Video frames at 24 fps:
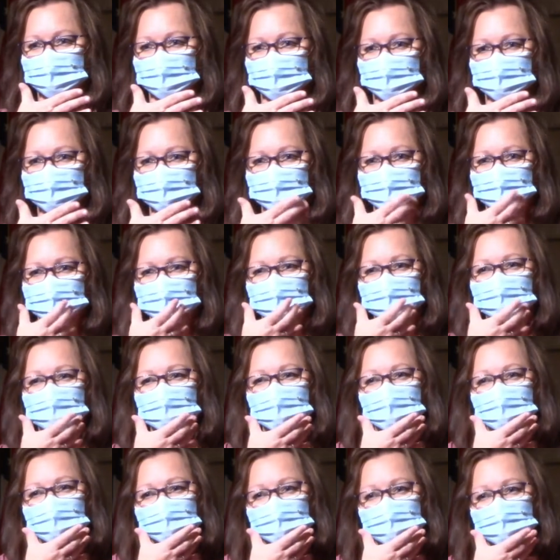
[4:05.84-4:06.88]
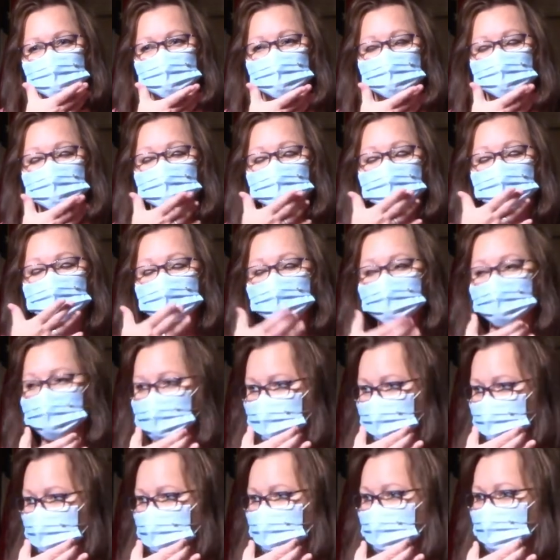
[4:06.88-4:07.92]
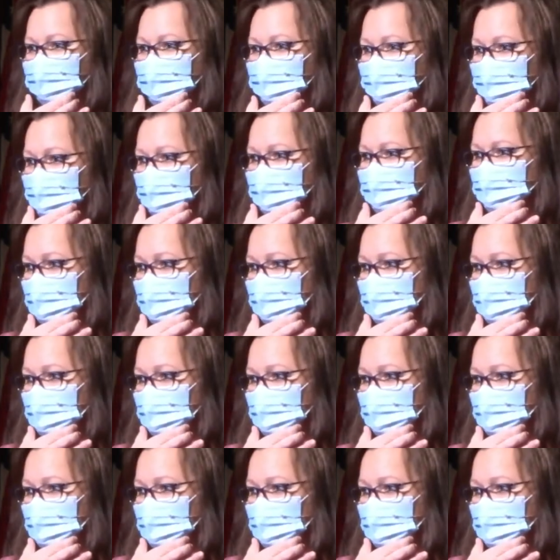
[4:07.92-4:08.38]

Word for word: on because it's catching the drool coming from